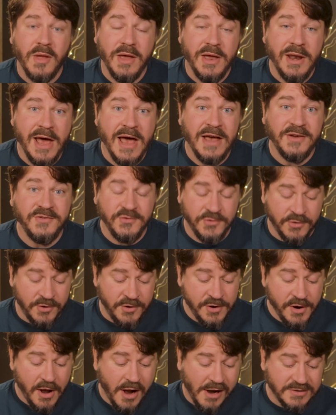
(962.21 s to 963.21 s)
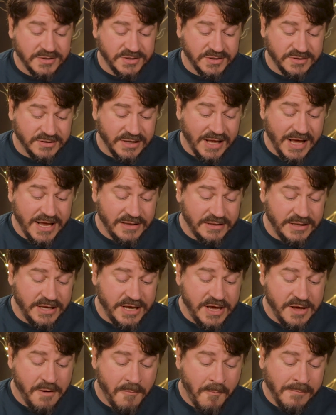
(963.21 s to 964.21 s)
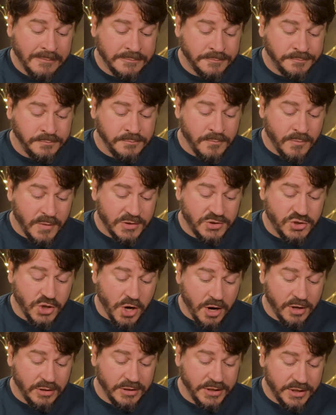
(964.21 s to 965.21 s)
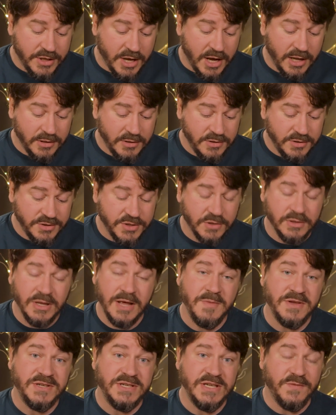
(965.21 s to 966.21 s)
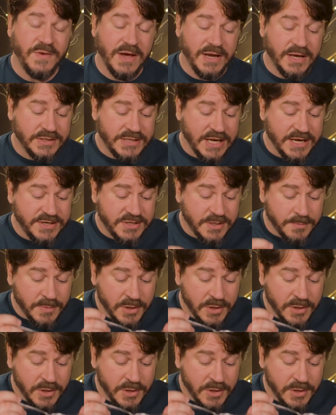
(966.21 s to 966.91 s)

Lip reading: It has turned a slightly chocolate color. So let me see if I can taste the